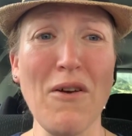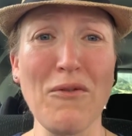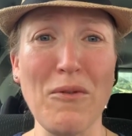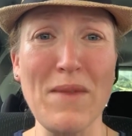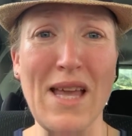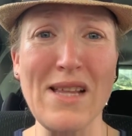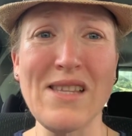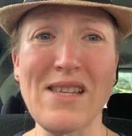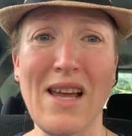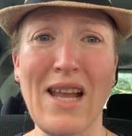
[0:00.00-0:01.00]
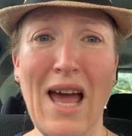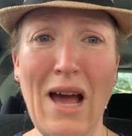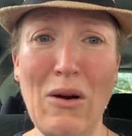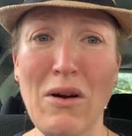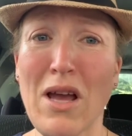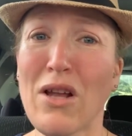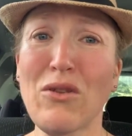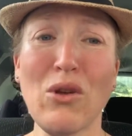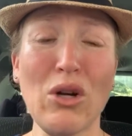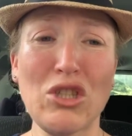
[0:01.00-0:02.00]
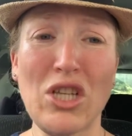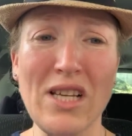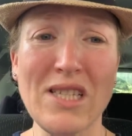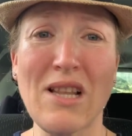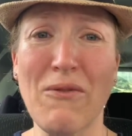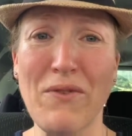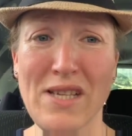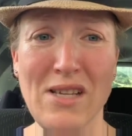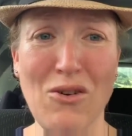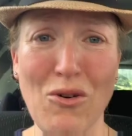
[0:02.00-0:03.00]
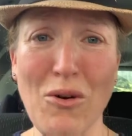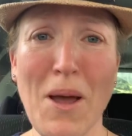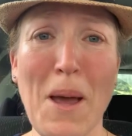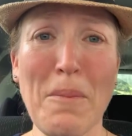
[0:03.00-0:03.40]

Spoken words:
from the inside out, not just the physical,